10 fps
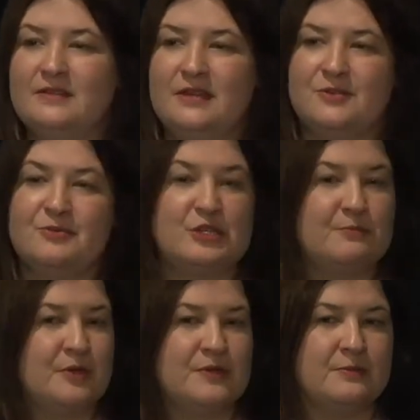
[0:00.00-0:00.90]
that is
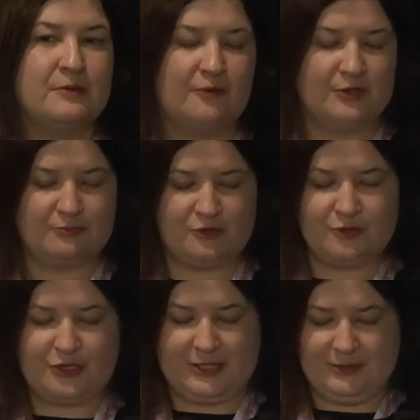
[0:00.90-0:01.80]
responsible for the
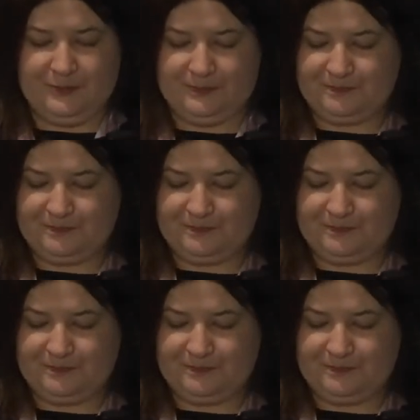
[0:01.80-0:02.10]
project.